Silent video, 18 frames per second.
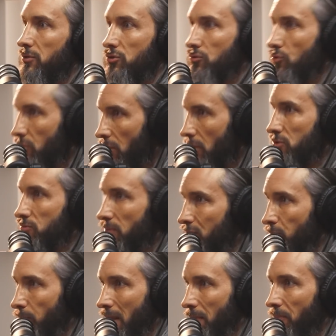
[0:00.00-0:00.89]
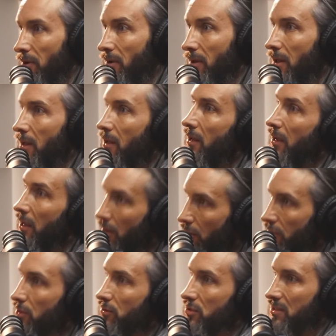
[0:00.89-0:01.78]
screw those rich people you
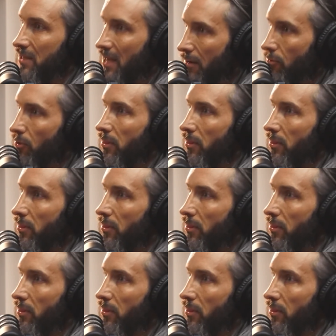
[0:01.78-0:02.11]
know, and you see